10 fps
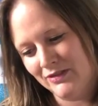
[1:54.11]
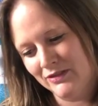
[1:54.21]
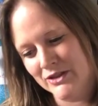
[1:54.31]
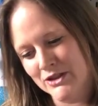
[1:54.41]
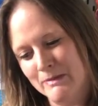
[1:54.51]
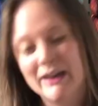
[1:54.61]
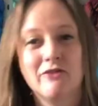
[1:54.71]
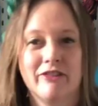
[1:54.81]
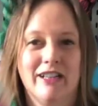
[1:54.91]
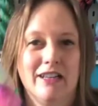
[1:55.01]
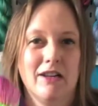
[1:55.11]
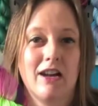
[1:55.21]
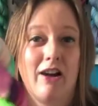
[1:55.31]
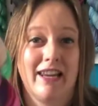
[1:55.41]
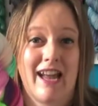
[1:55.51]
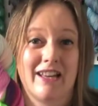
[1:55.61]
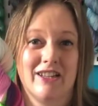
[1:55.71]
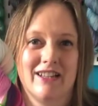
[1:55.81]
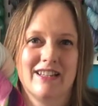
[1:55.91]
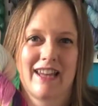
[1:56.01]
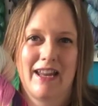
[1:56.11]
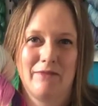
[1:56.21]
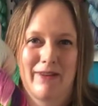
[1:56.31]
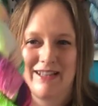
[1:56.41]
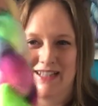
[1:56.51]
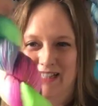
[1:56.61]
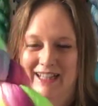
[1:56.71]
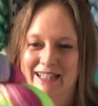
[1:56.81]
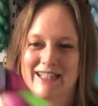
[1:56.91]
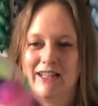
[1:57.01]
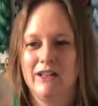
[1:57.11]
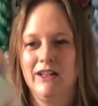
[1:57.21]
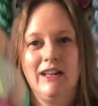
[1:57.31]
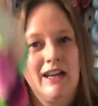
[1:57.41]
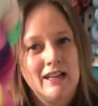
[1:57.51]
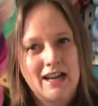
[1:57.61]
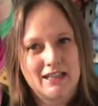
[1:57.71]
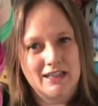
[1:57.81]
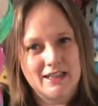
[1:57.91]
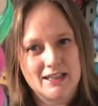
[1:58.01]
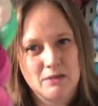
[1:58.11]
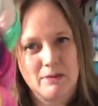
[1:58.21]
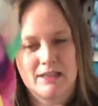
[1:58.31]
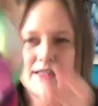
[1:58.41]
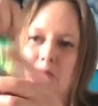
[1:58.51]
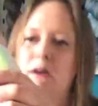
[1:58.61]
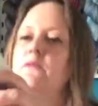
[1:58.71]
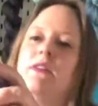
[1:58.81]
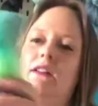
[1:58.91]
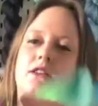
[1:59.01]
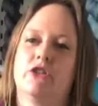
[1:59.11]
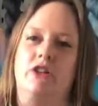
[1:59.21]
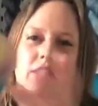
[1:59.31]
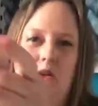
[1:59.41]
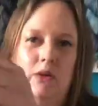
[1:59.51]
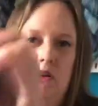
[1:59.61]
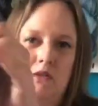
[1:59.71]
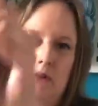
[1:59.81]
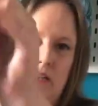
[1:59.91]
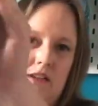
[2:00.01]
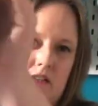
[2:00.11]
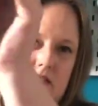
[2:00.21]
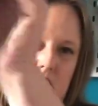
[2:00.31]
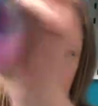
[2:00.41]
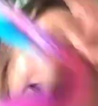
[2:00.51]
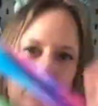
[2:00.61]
just make a really eye-catching skein basically. So yeah, so this is Midsummer and I'll show you what it looks like